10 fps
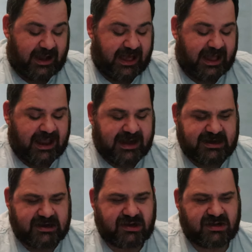
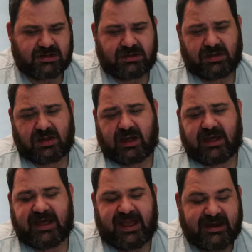and
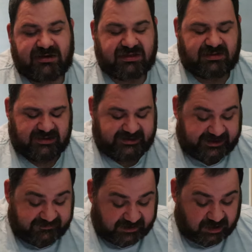it's
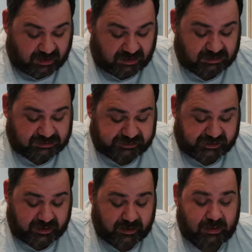difficult
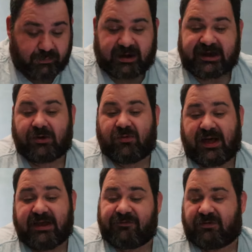to break
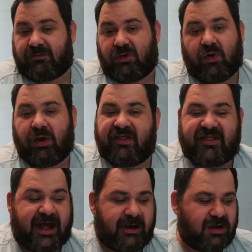away from all of
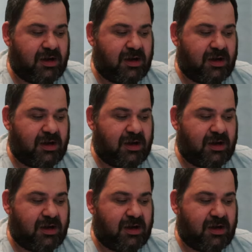that.